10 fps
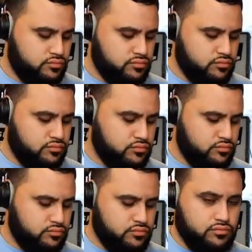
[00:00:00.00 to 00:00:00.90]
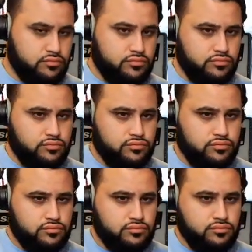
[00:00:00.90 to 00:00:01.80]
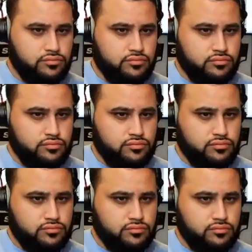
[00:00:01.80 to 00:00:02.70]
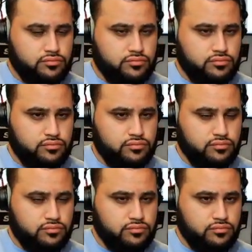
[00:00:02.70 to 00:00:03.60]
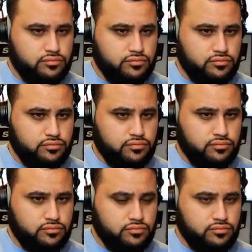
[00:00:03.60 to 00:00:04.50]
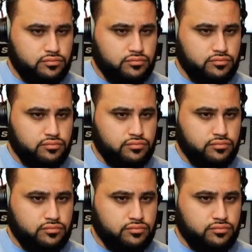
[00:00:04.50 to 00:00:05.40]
No words are spoken by the person on screen.